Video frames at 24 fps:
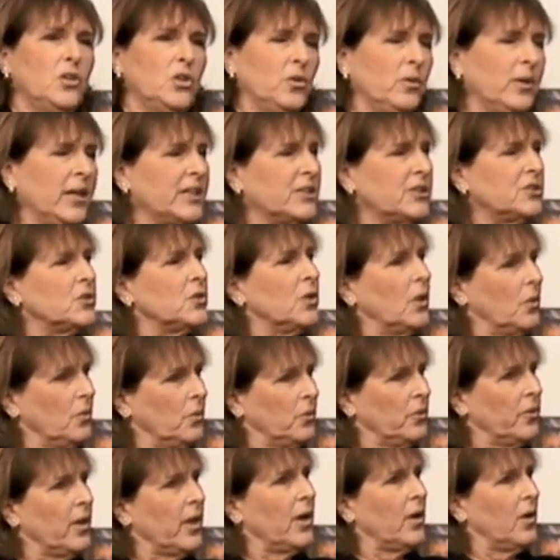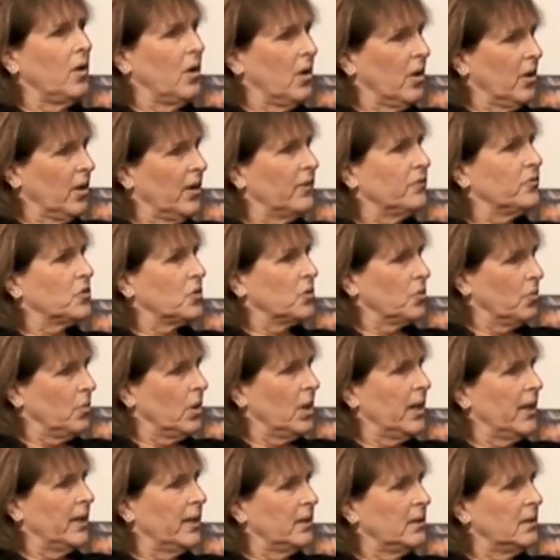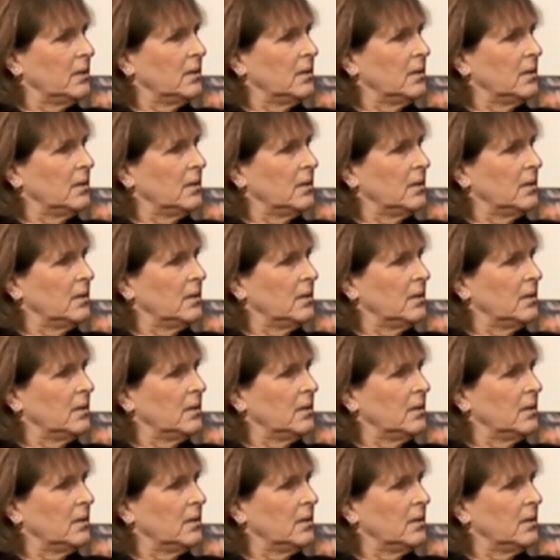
you get to know who they are after a while.